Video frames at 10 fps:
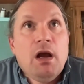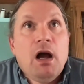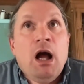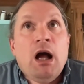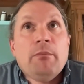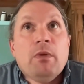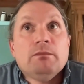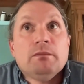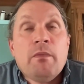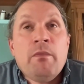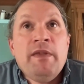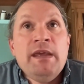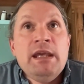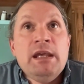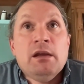Um,
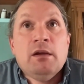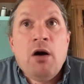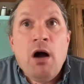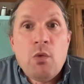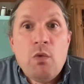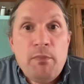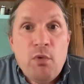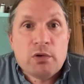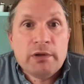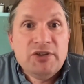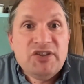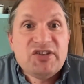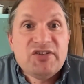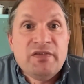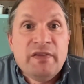the
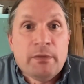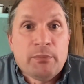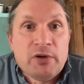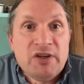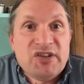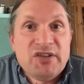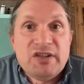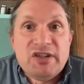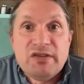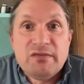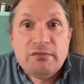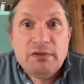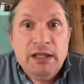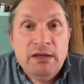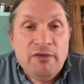aquaporins that are present
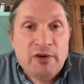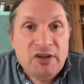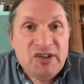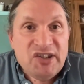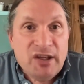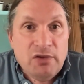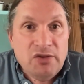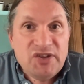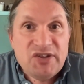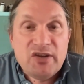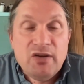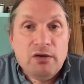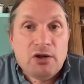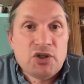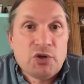in various cells
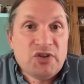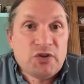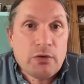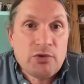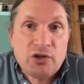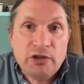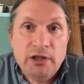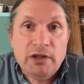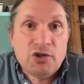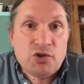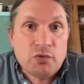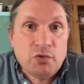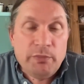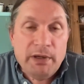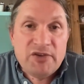are transcriptionally
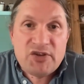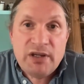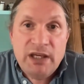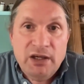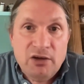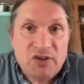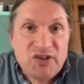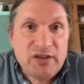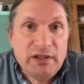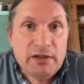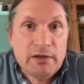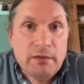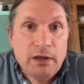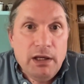controlled by the circadian oscillator,